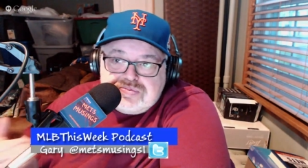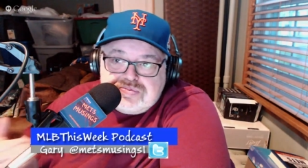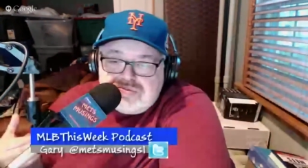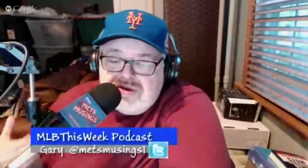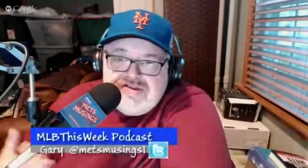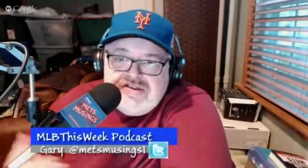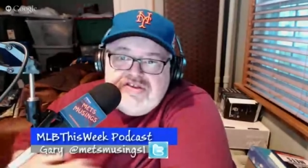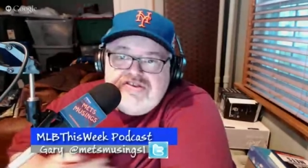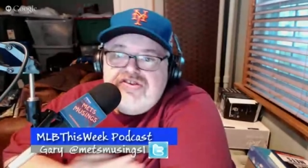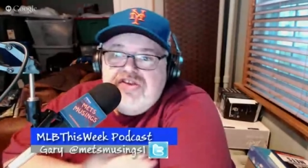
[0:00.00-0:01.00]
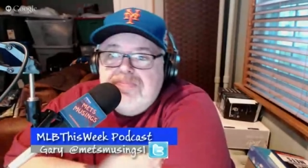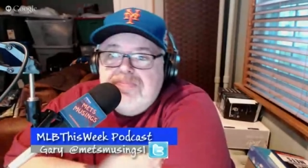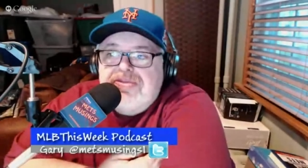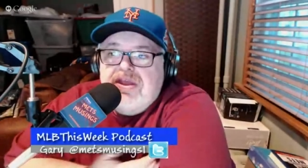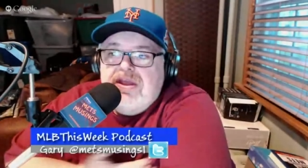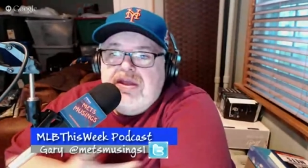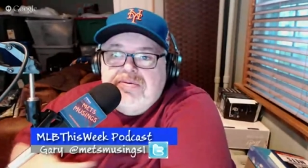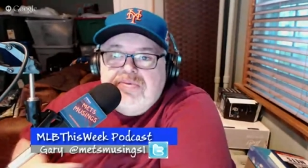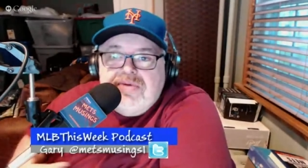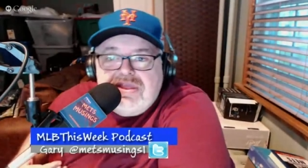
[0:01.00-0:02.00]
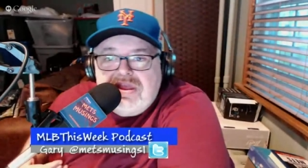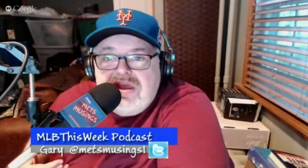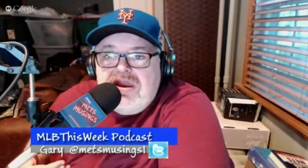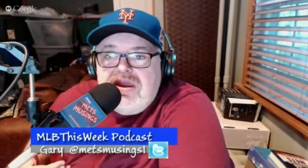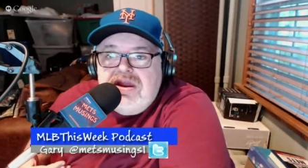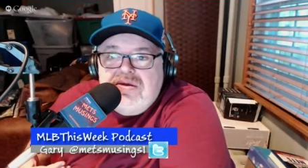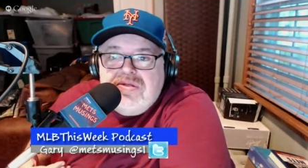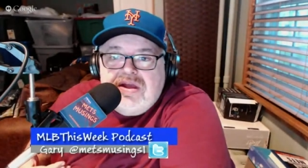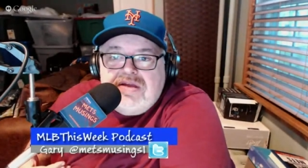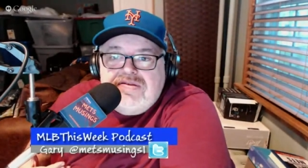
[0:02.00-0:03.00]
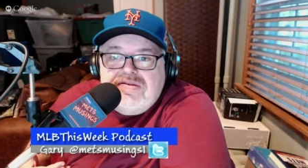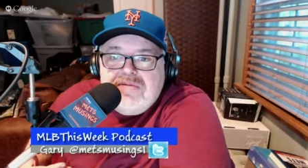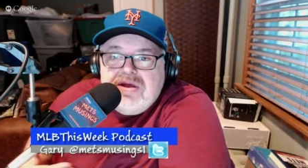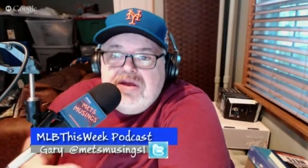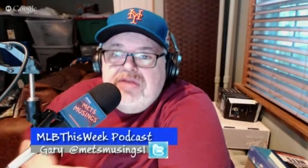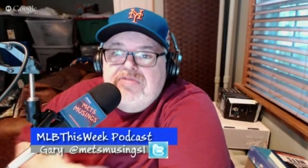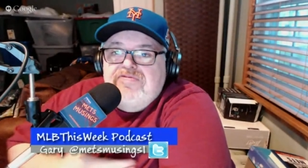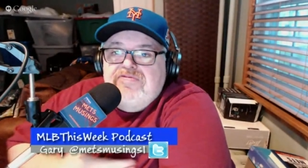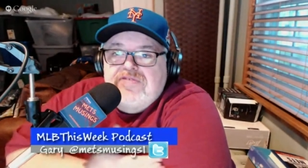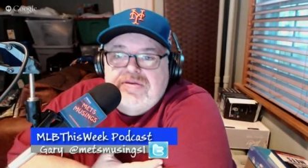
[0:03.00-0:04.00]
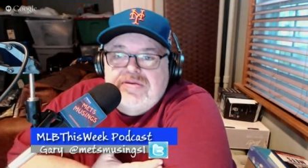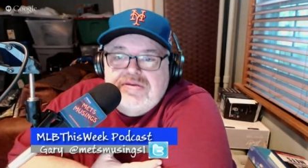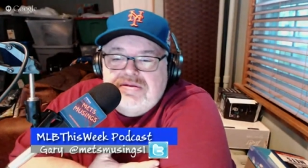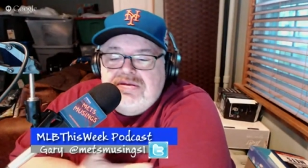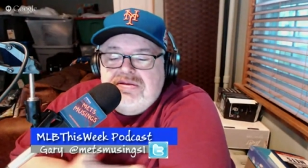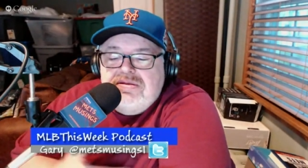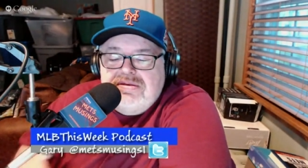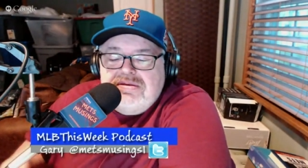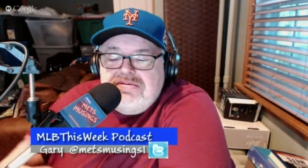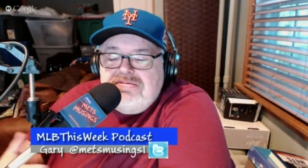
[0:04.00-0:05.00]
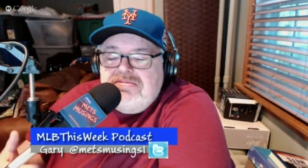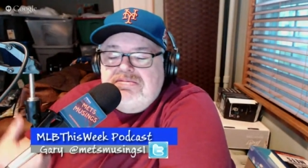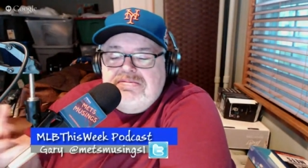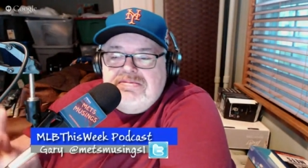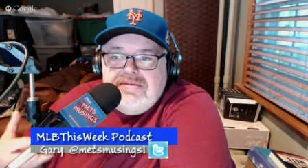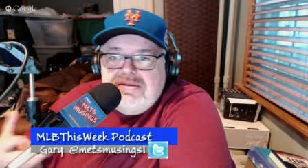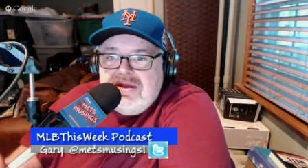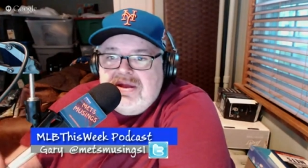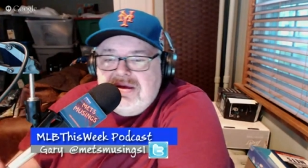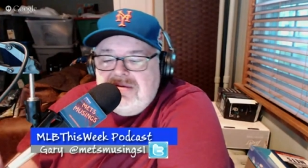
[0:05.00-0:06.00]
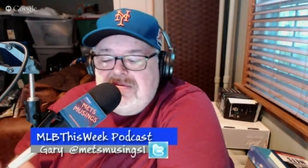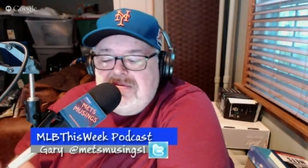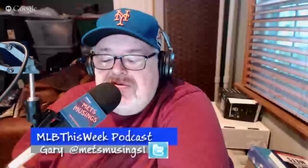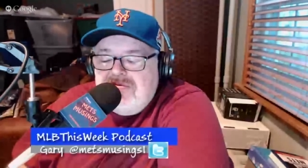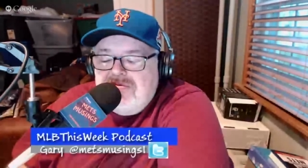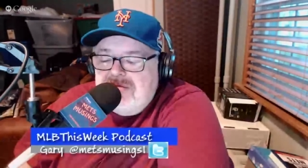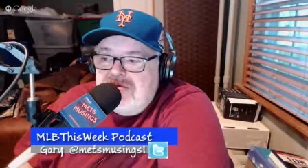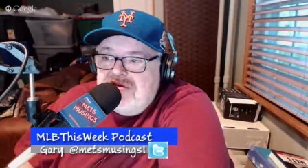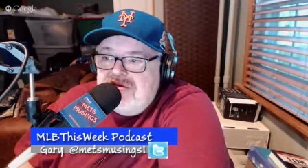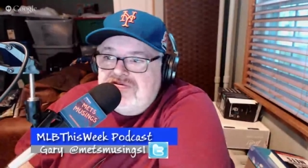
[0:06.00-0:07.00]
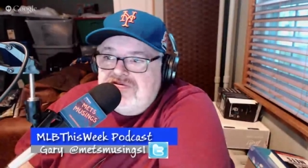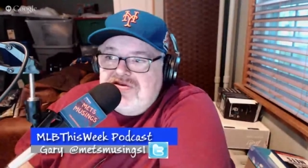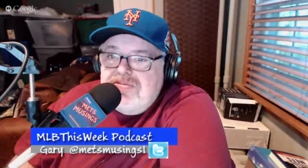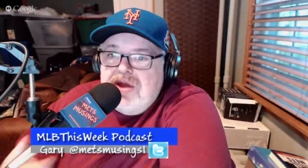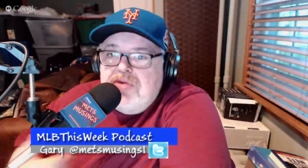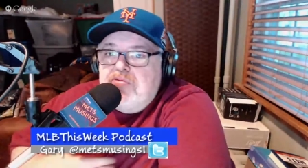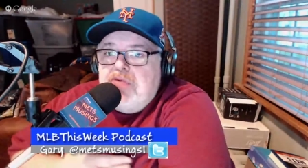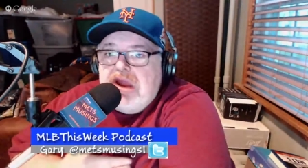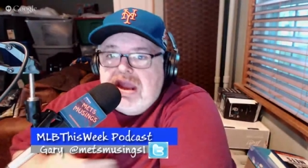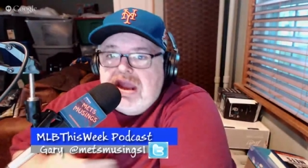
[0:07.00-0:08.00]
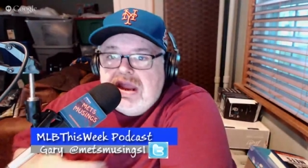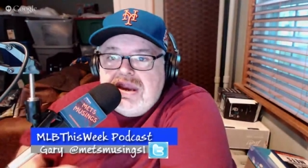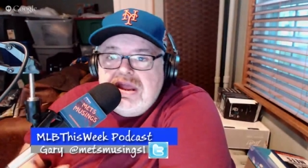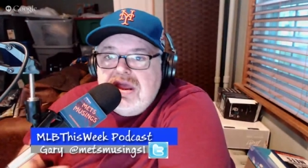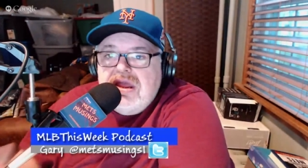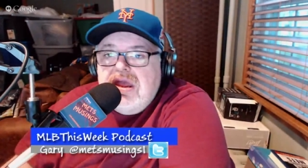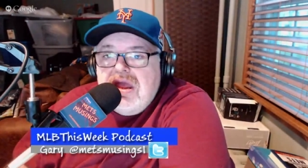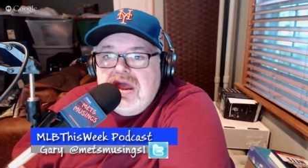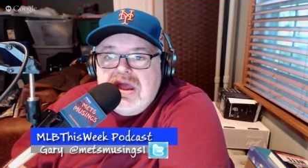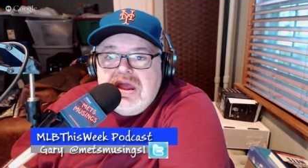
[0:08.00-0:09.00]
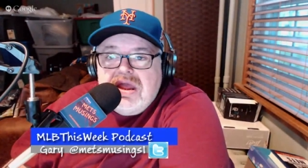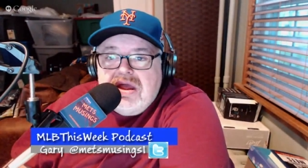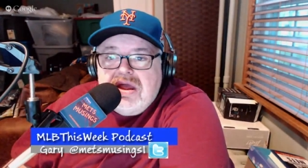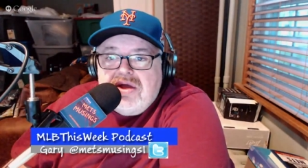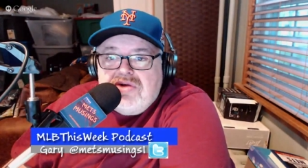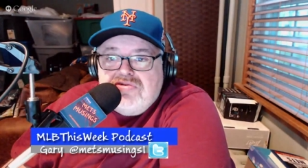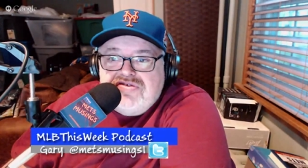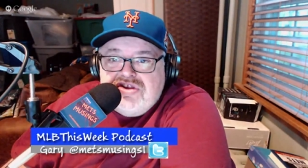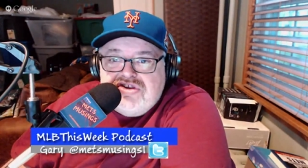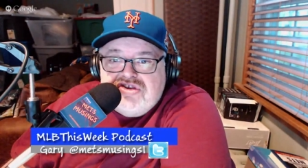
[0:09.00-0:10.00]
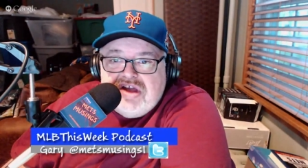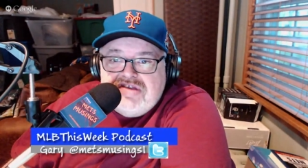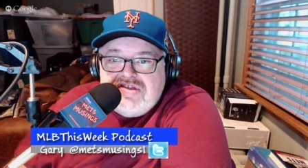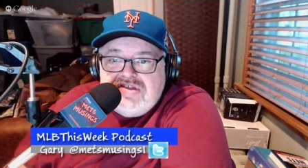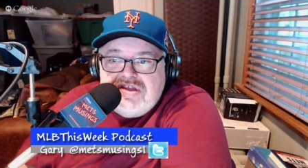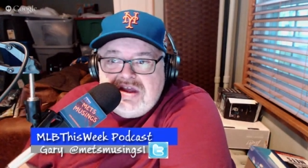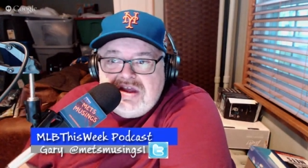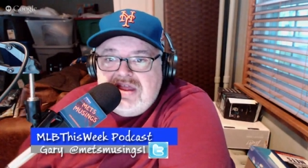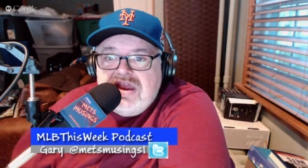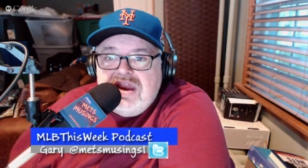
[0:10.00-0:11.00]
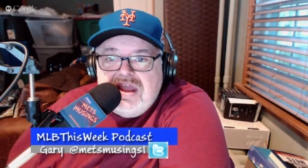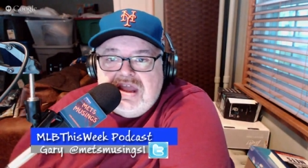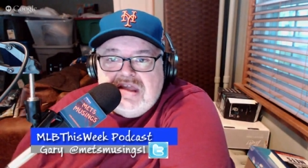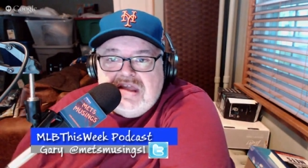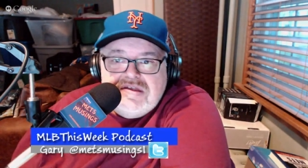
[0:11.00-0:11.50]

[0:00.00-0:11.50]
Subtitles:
stitch something within, like some kind of the what's the word I'm looking for? Something that'll read across the chest and at the knees.